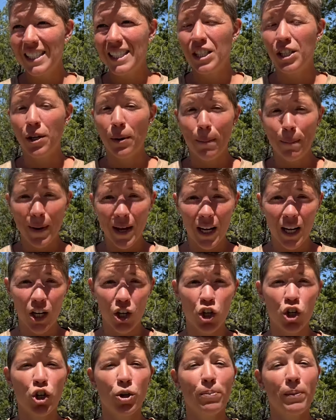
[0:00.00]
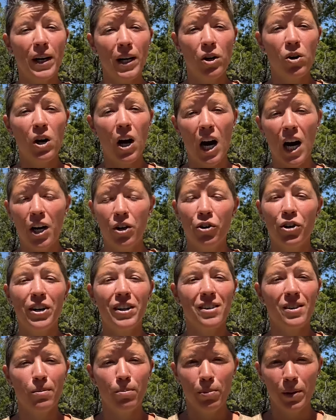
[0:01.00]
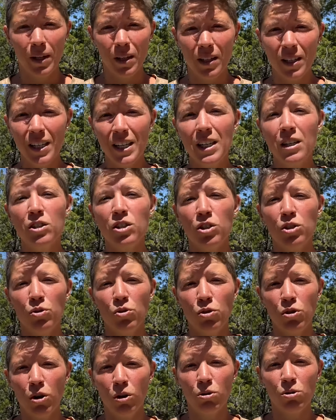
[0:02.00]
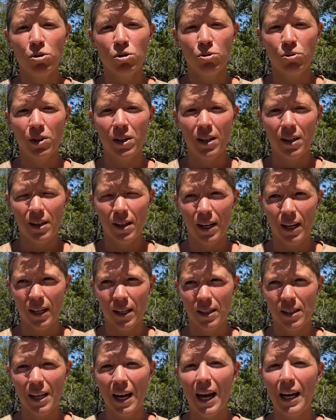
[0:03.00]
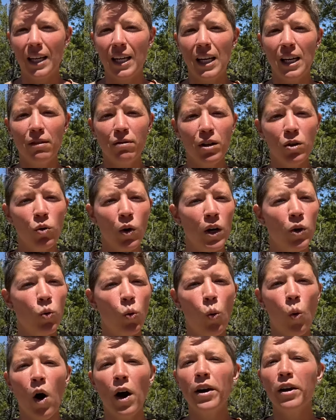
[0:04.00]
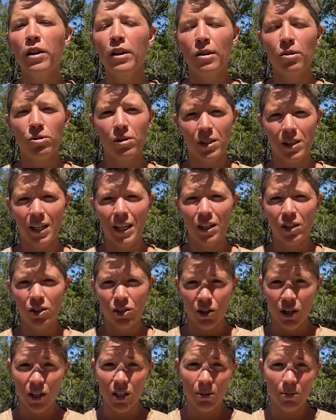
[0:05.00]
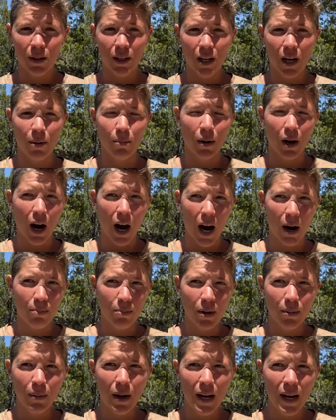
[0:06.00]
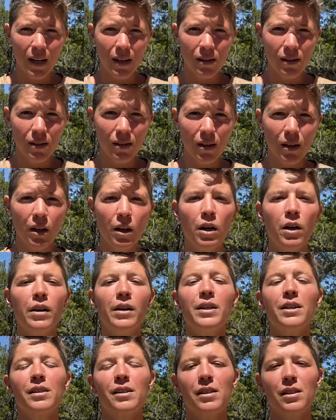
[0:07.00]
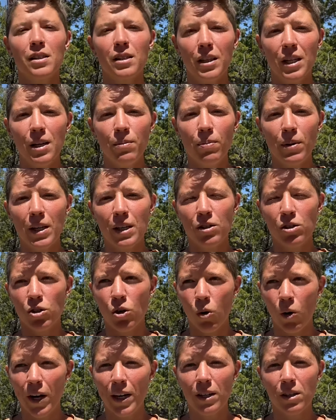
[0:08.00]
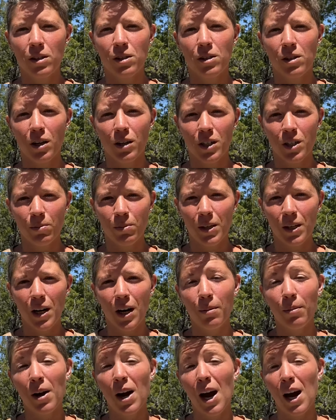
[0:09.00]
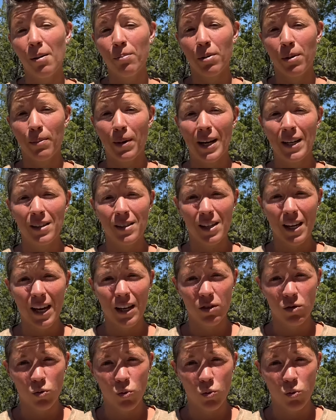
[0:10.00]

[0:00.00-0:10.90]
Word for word: diminish your mitochondria's ability to do those three things. And even when one of those things start to become compromised, sleep is going to start to become compromised as